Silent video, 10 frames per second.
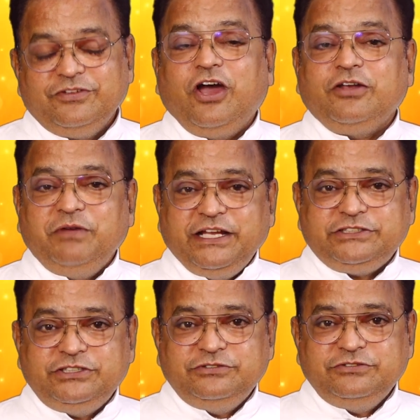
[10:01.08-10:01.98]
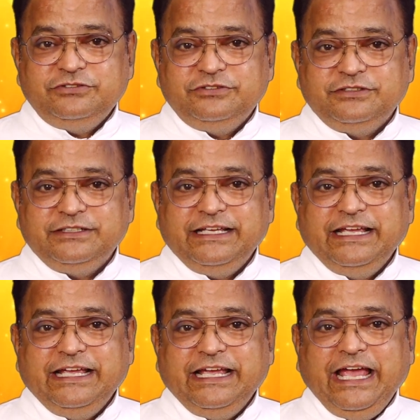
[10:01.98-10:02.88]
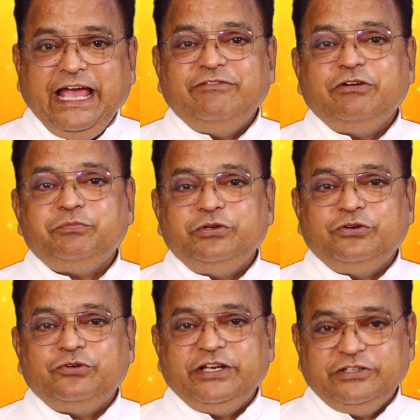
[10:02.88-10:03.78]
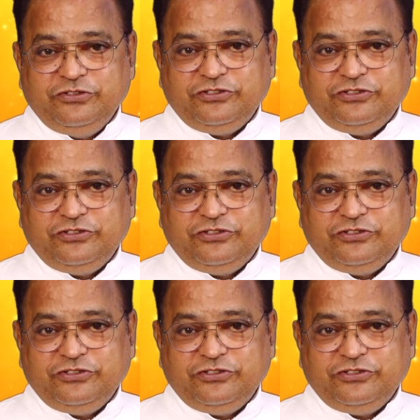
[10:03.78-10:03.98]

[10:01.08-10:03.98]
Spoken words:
God bless you. Have a pure and